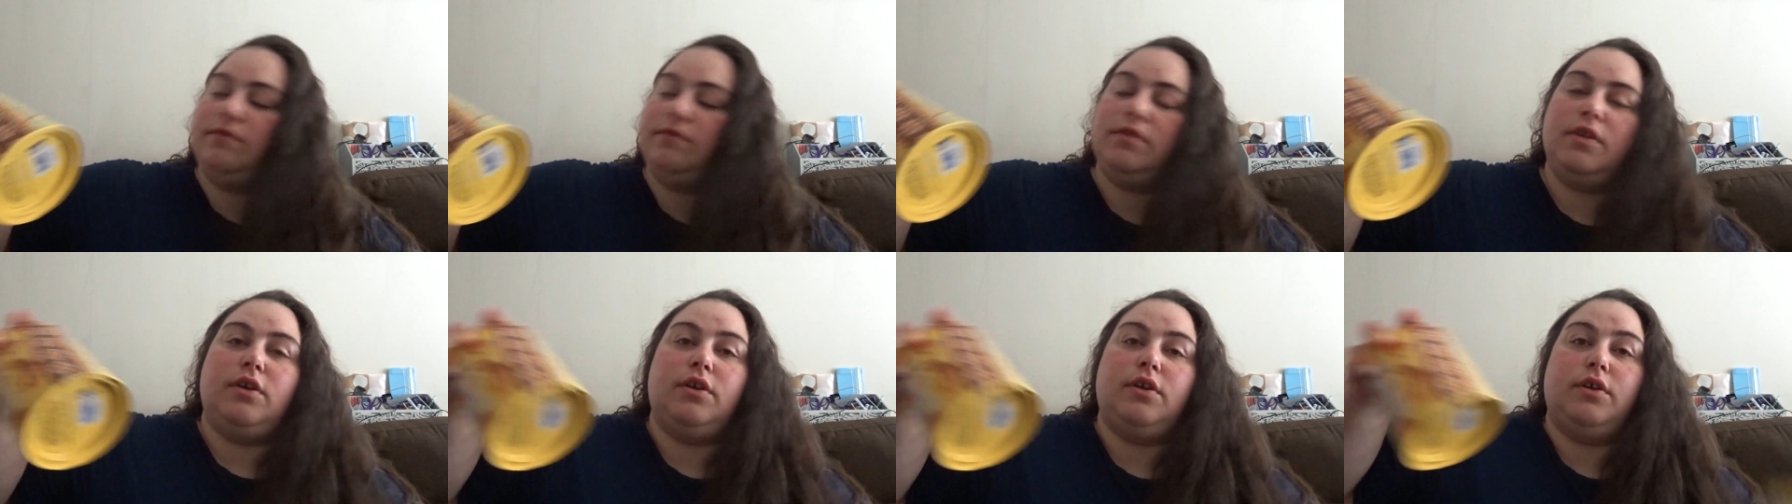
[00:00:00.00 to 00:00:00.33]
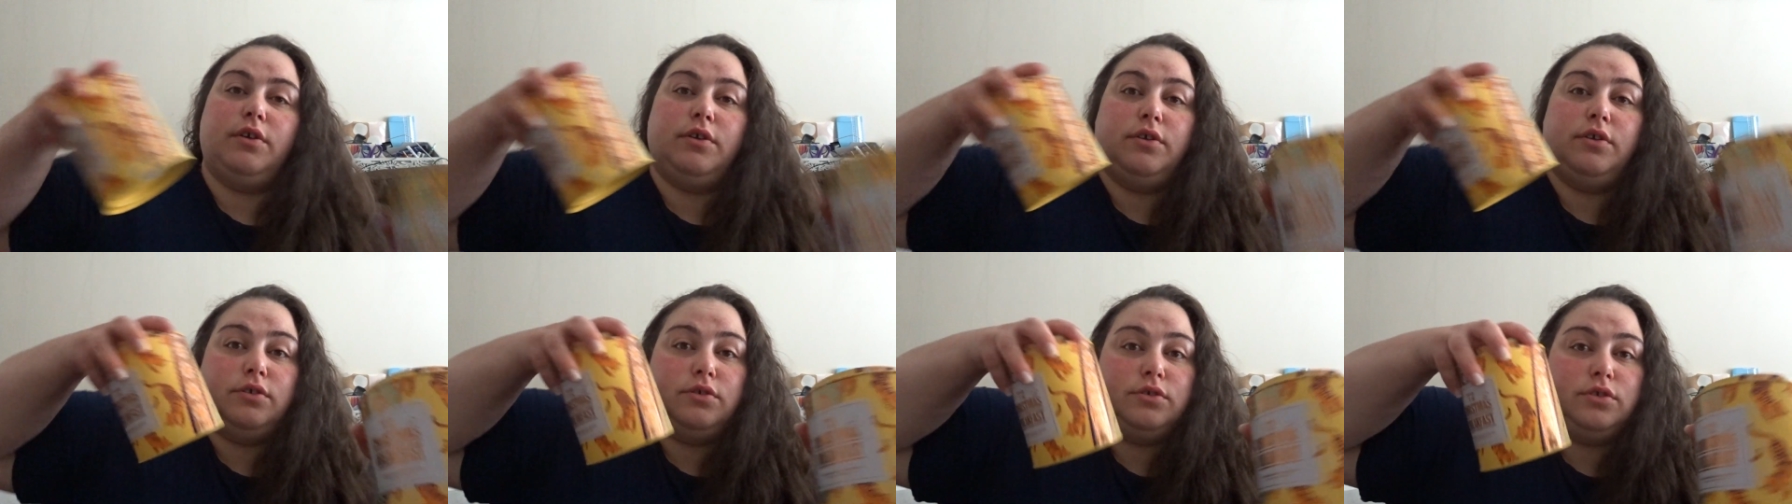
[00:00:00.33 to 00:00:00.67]

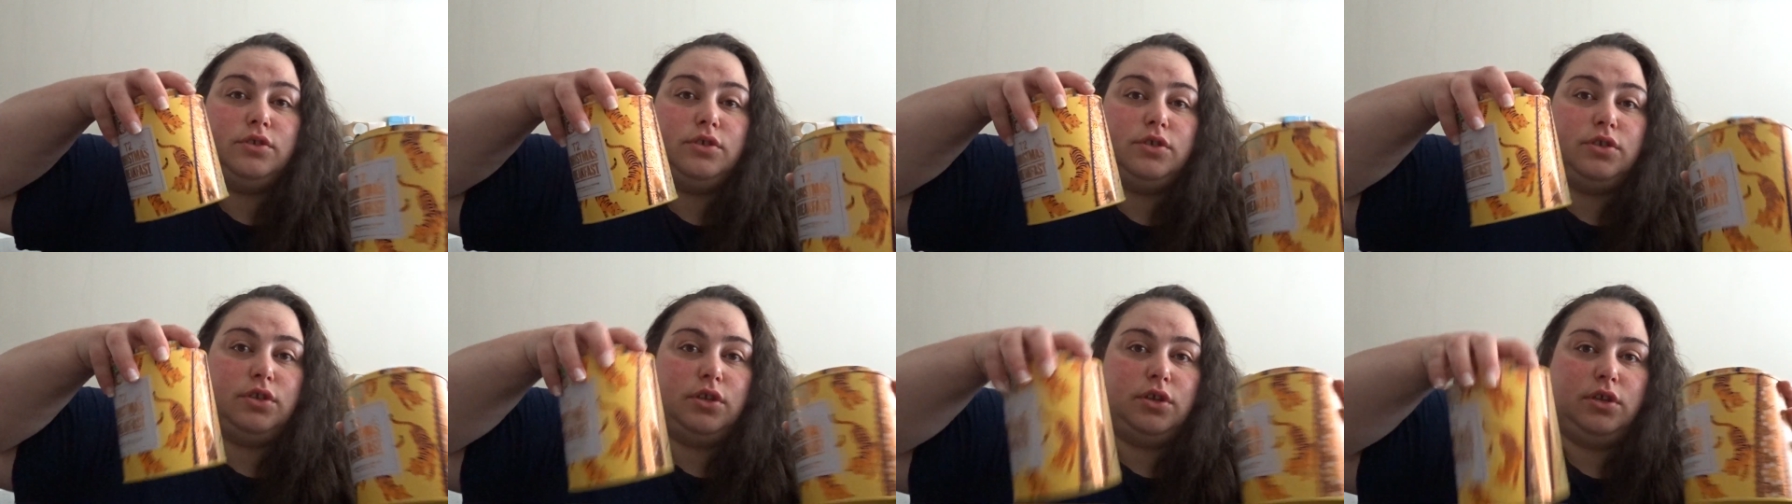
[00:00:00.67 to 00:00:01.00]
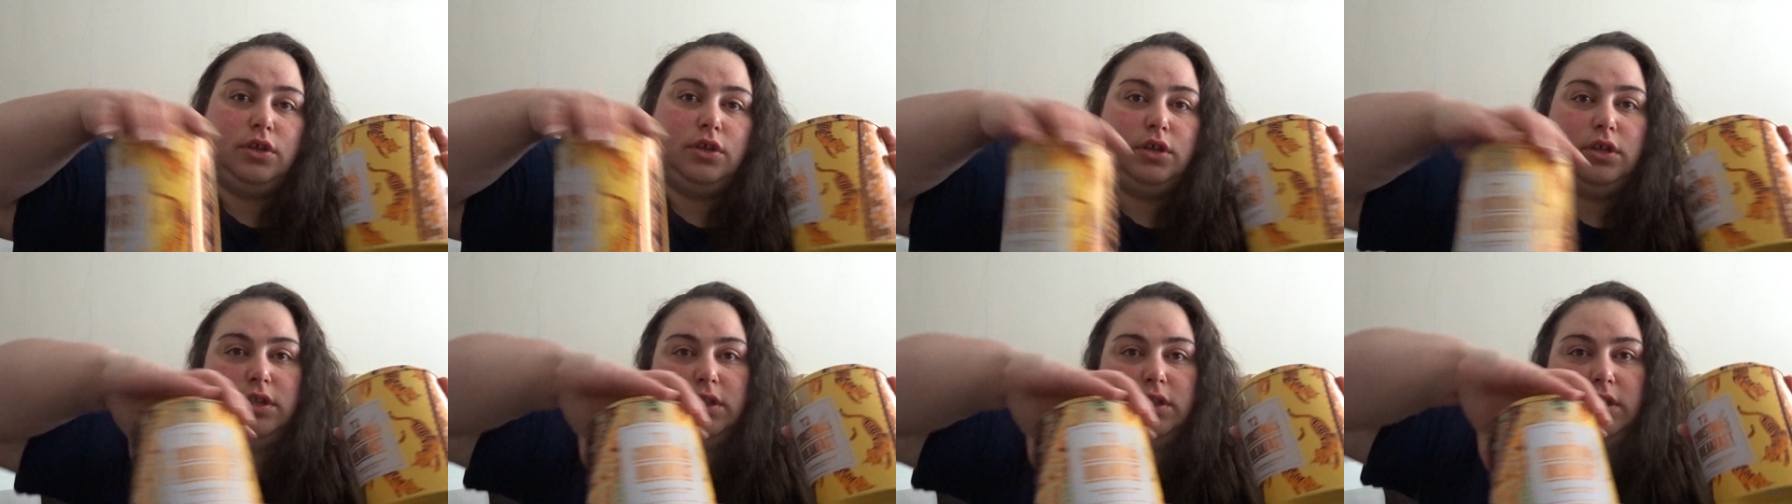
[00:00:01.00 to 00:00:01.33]
those
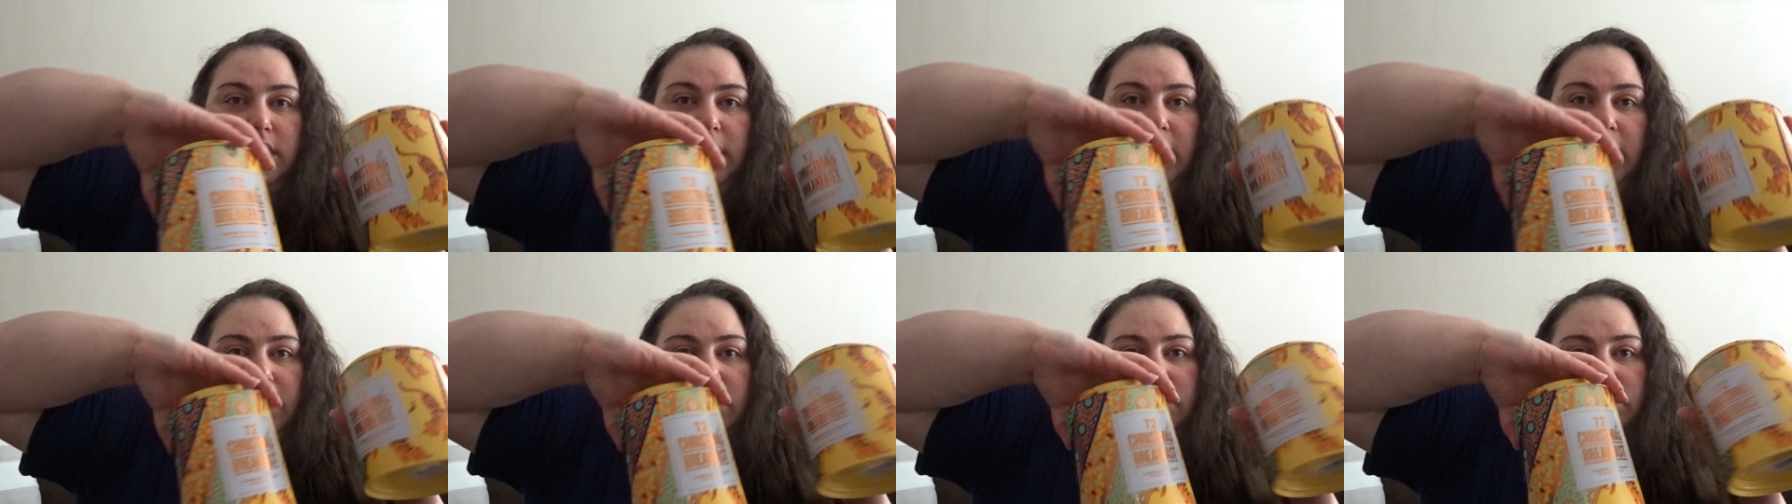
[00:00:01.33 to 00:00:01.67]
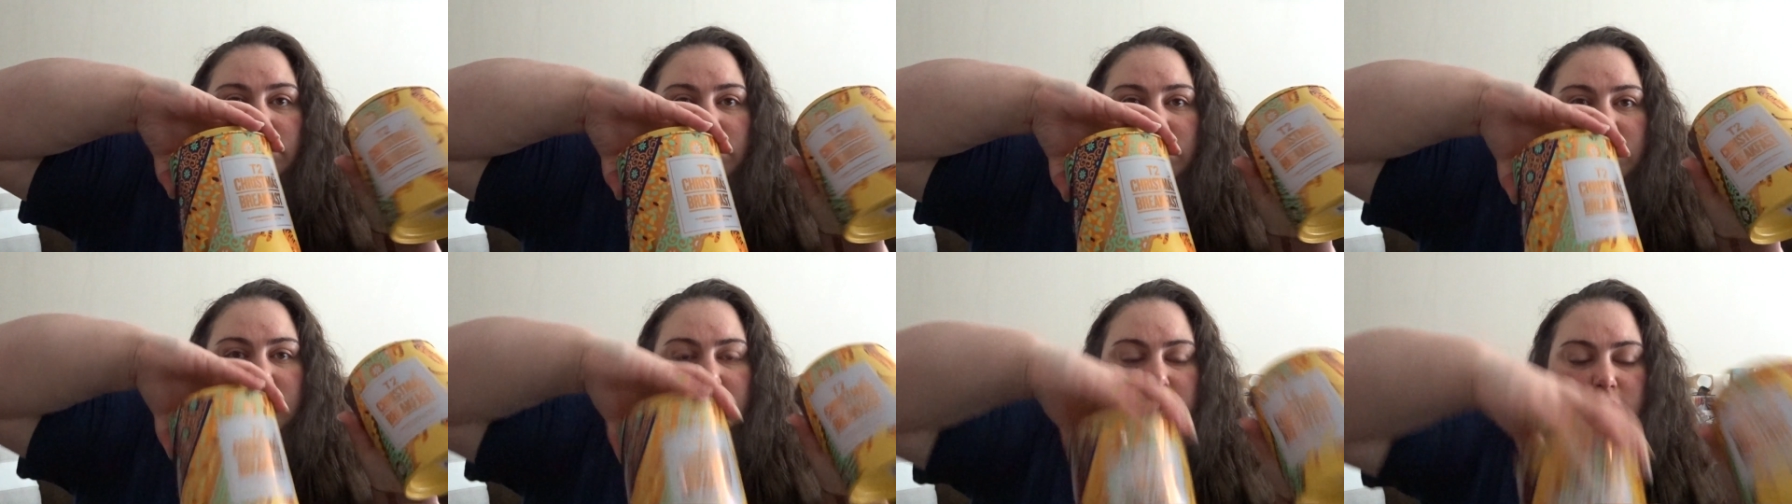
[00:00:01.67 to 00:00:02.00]
the other
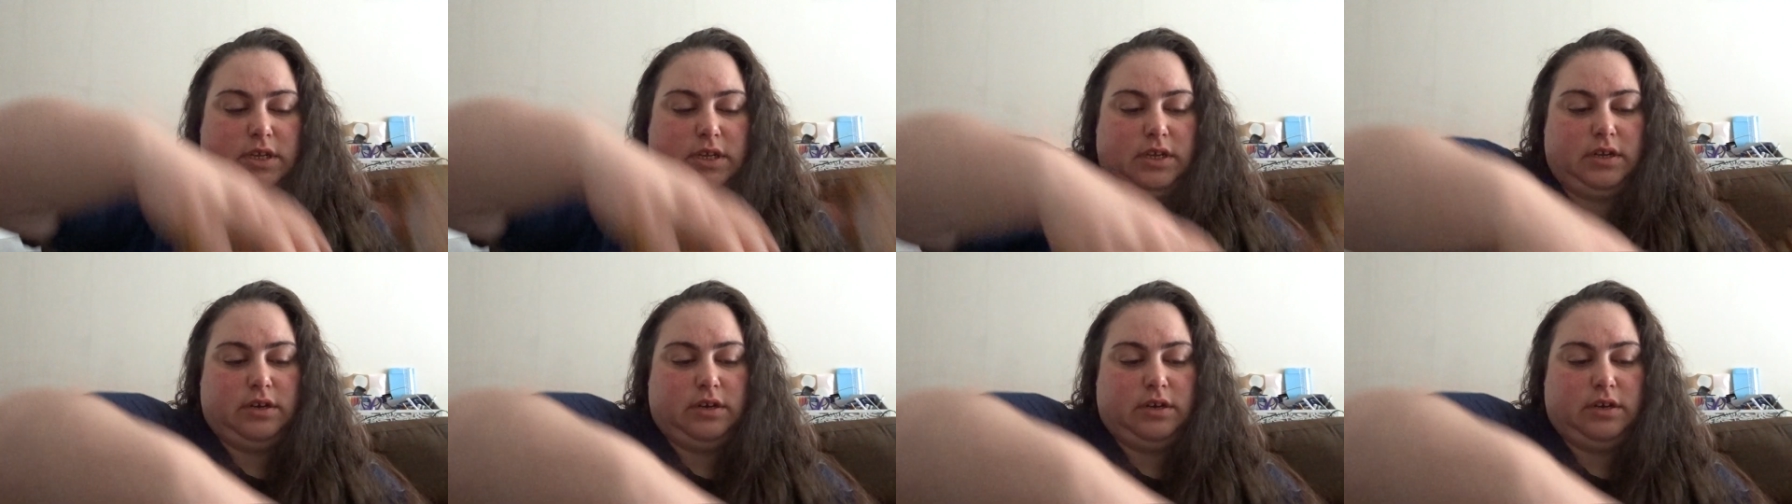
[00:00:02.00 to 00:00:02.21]
ones are